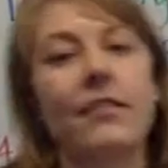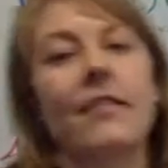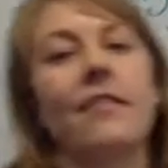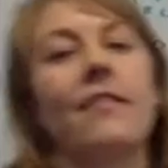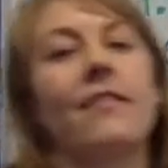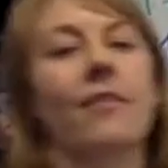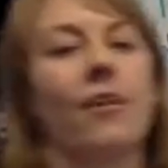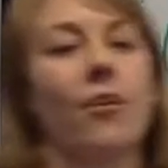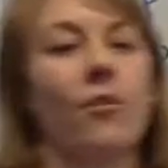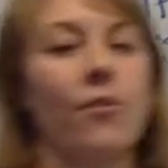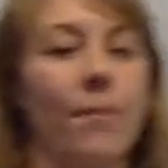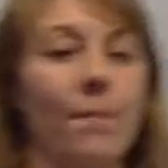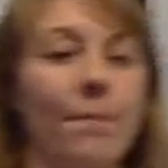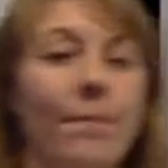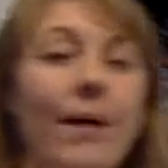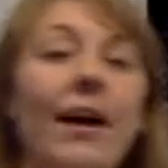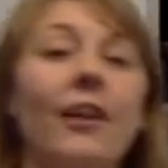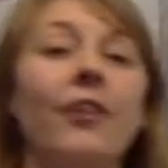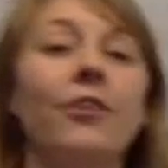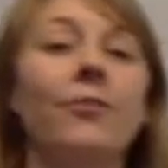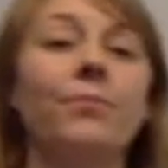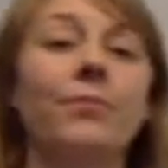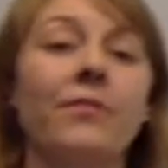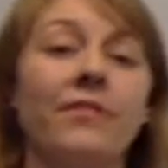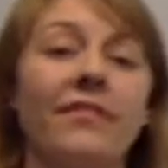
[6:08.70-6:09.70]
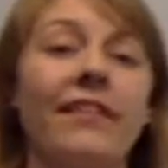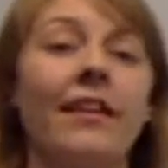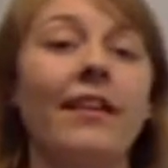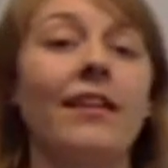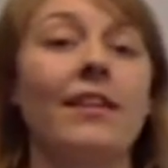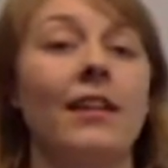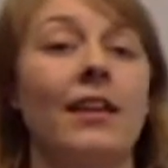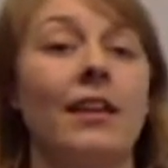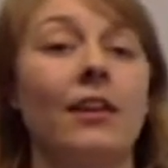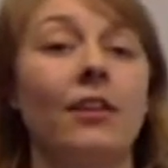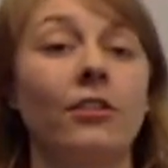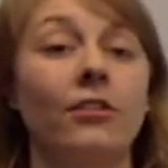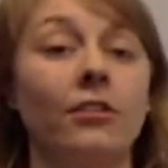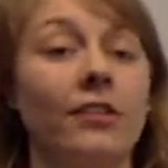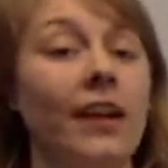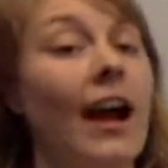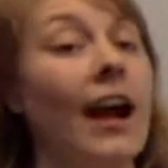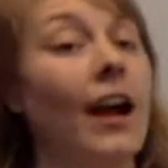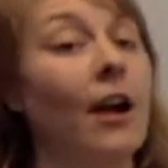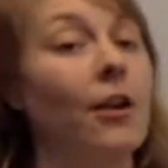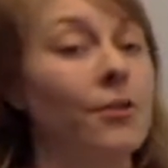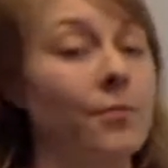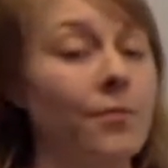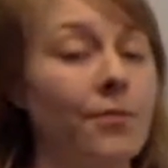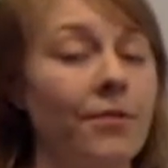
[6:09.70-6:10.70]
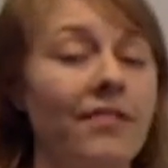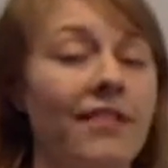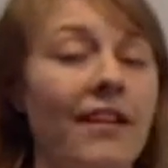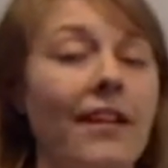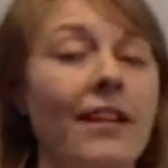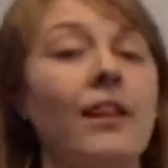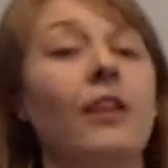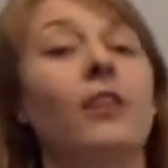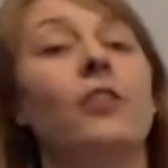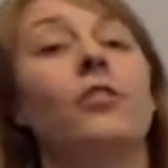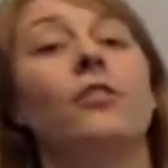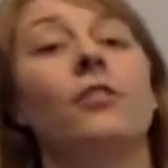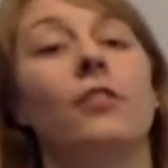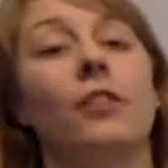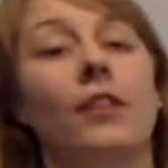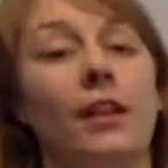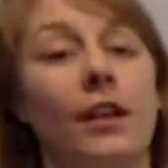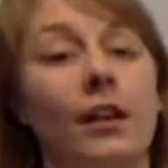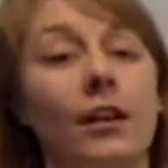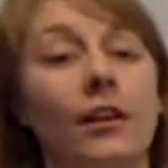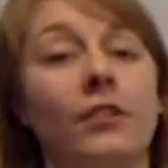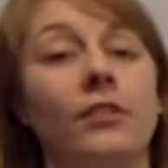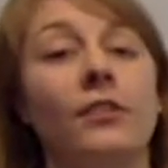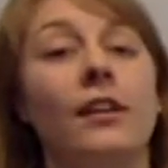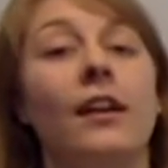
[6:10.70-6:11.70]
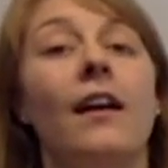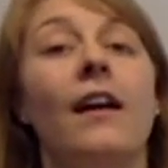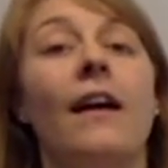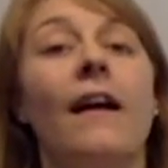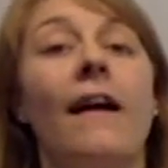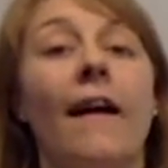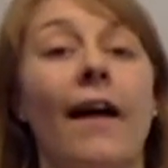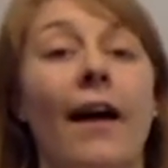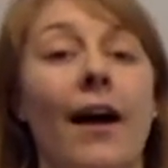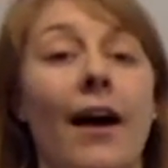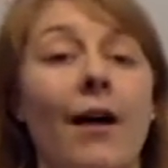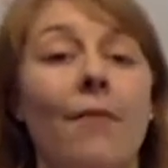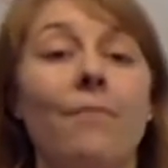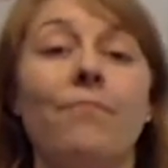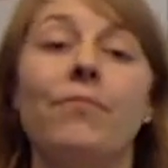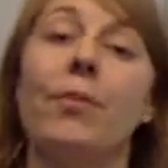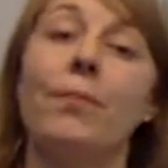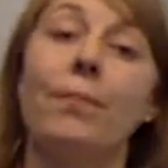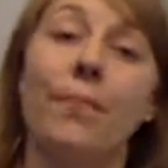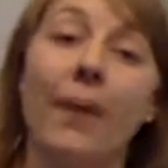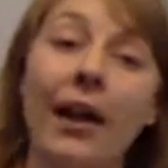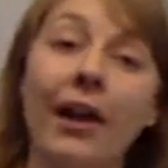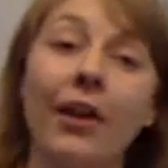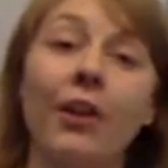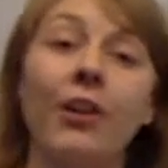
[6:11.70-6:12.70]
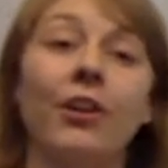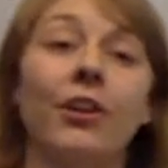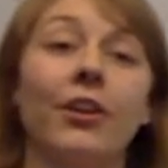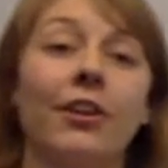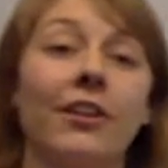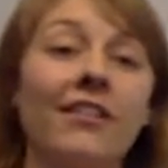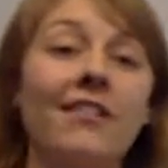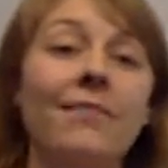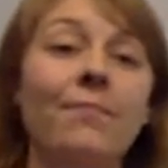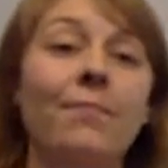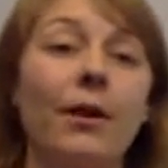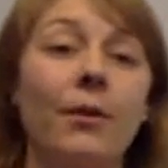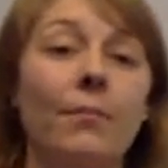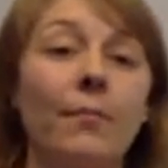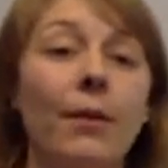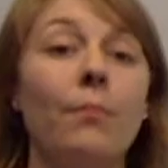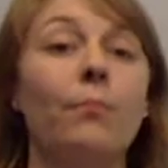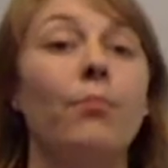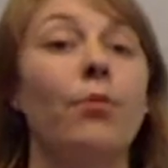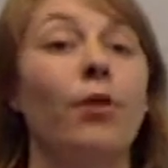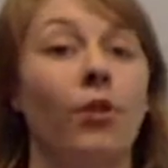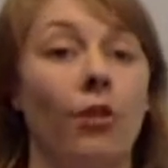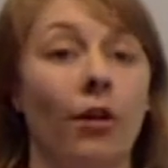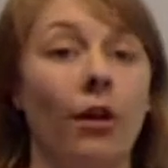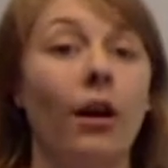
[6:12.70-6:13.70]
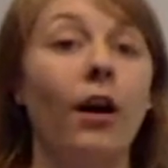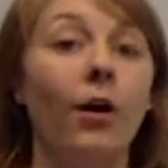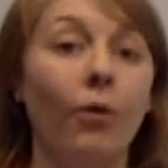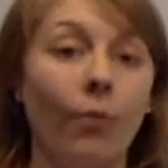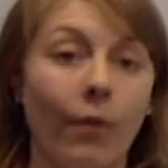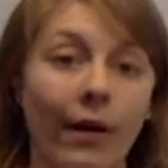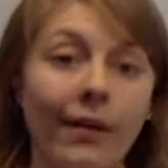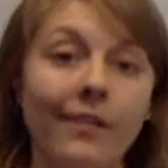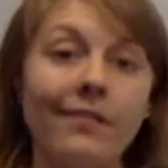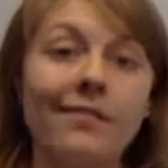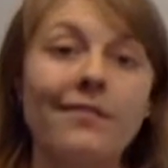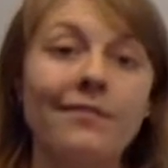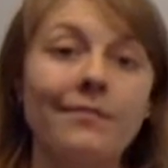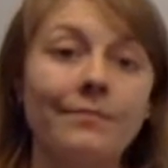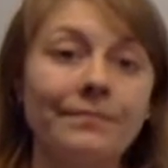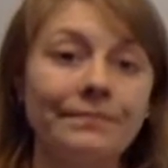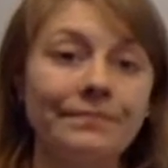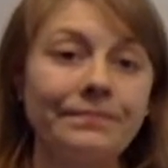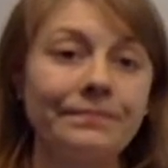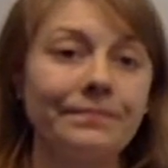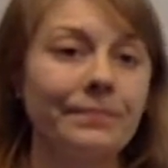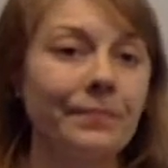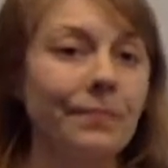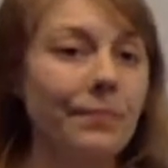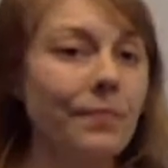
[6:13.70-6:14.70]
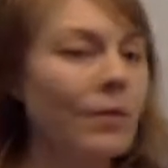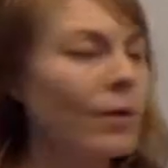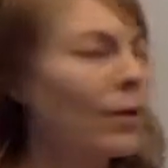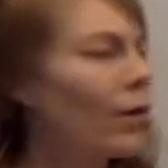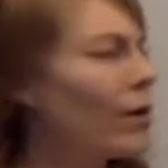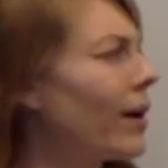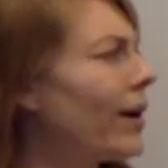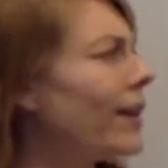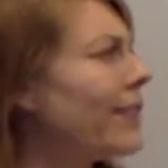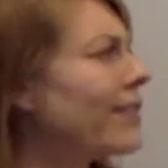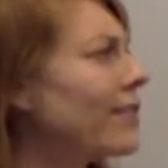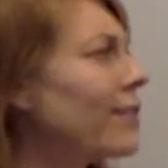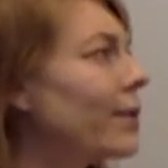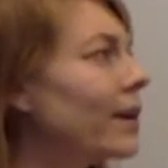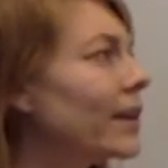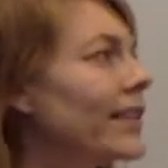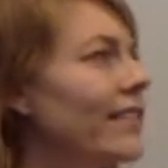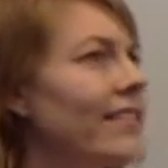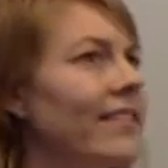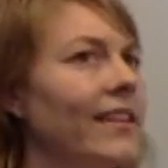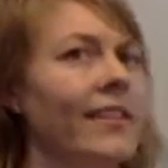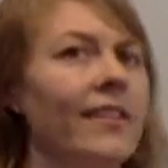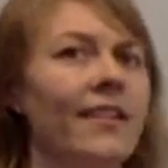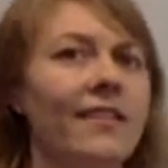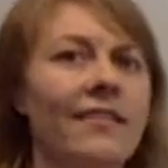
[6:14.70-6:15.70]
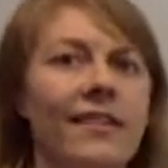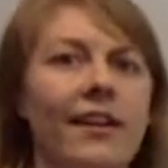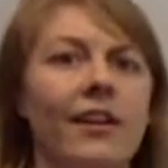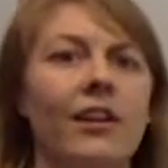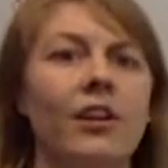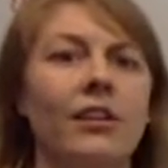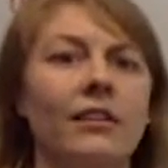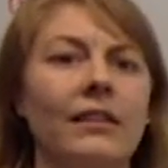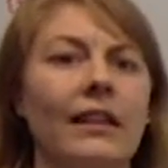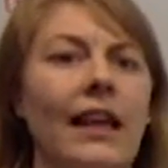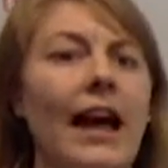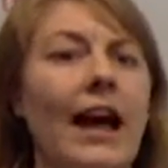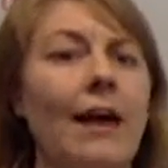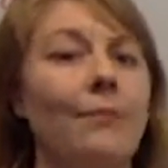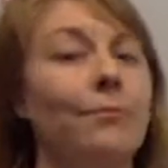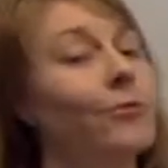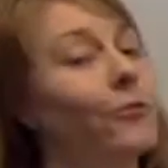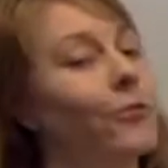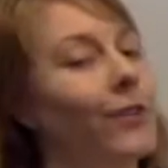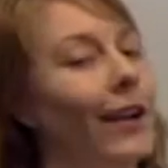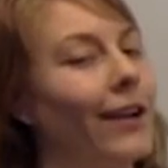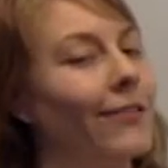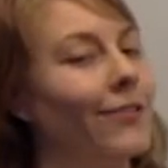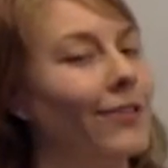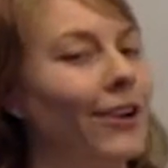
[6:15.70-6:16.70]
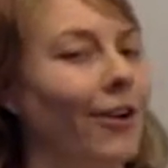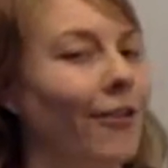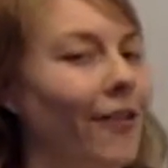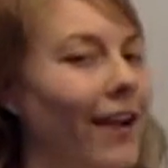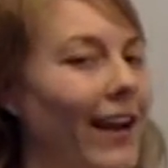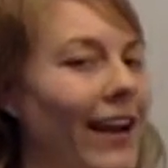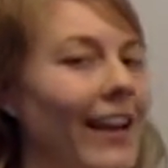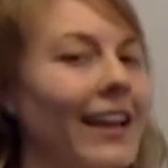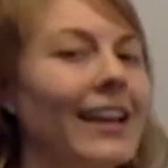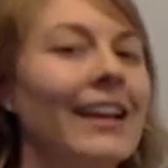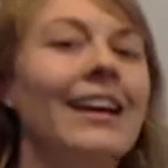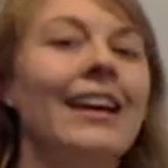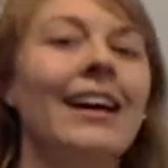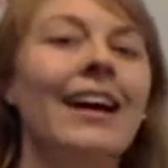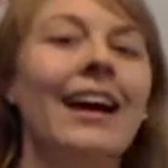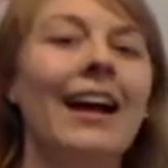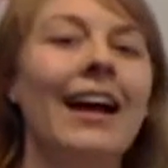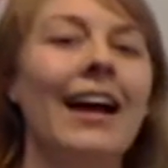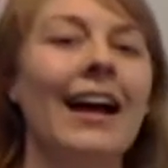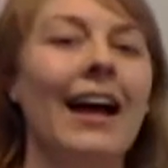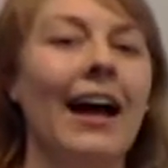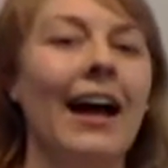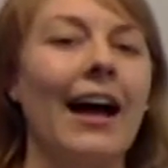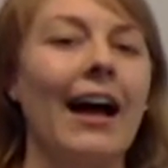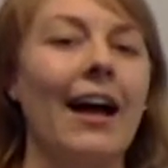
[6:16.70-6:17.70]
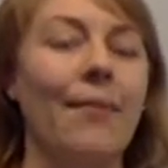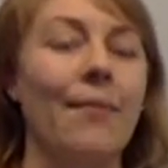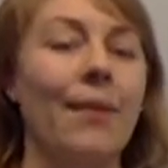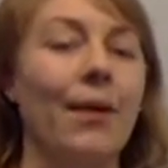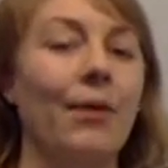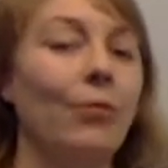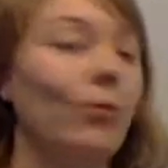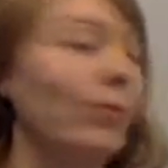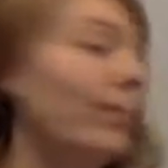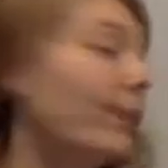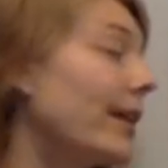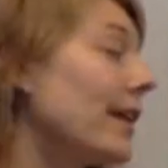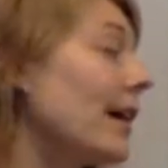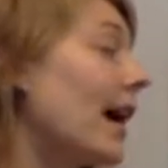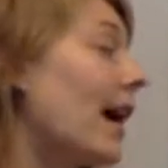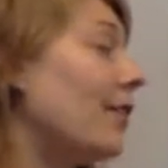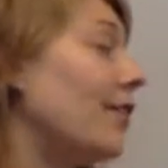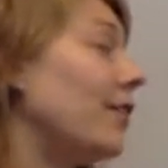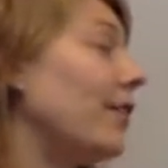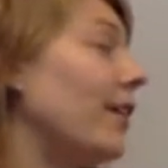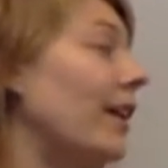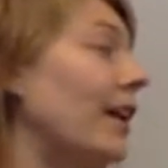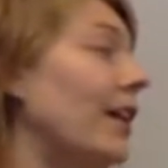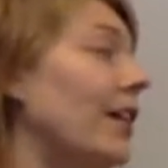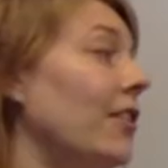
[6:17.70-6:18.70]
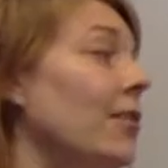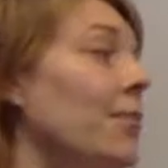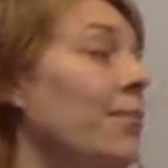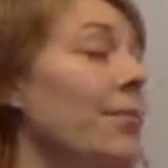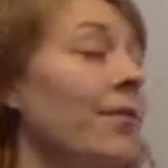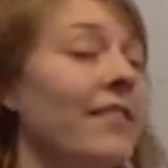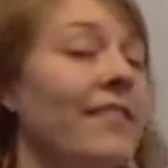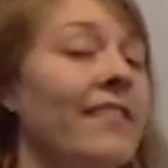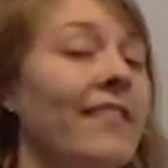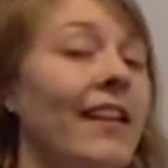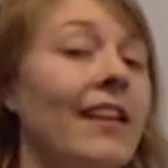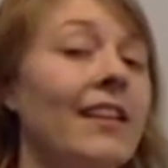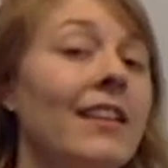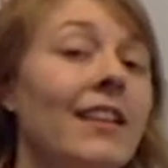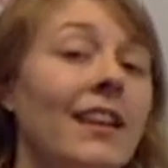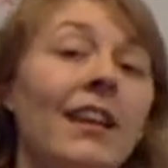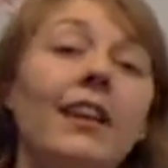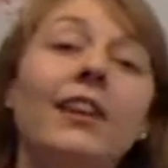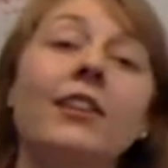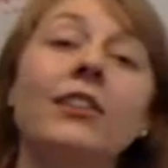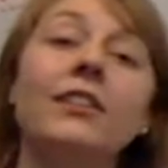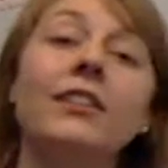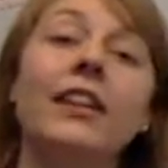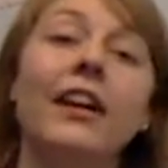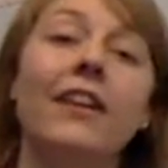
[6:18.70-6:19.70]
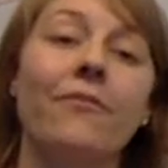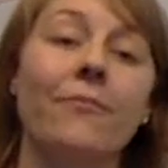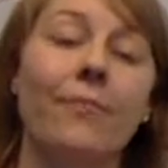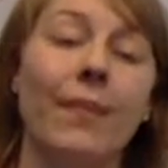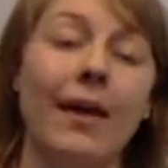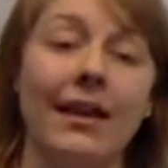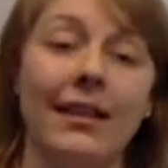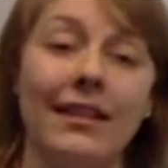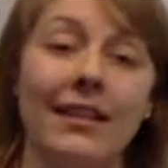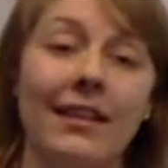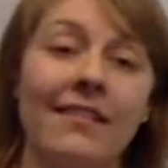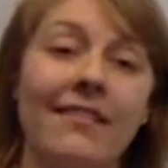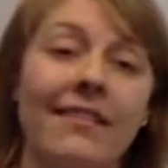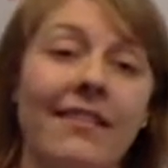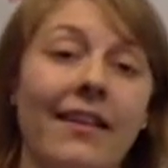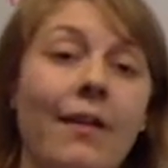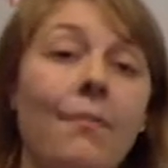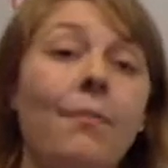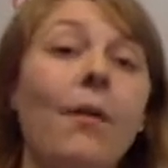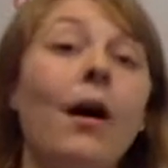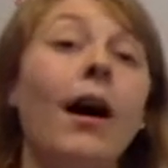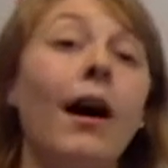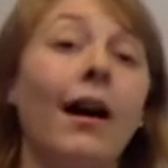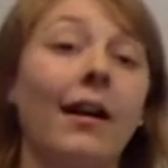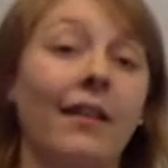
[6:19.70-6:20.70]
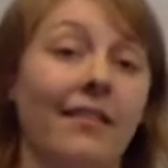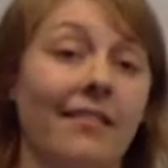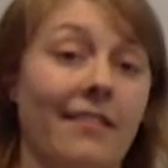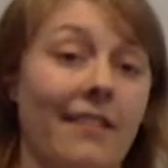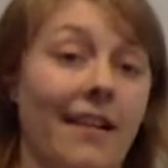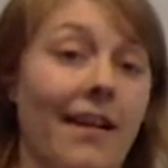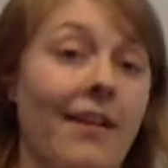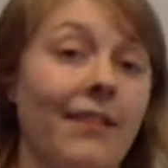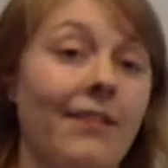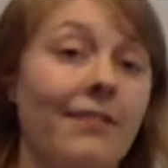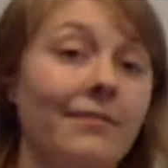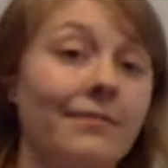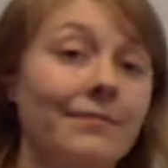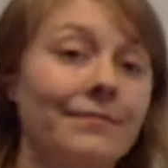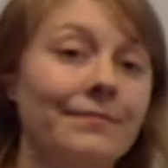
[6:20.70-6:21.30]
So the better percent yield, the higher the percent yield, the better your experiment protocol was. All right, so we're going to see this in our lab if we haven't already, and we'll be calculating the percent yield of magnesium oxide.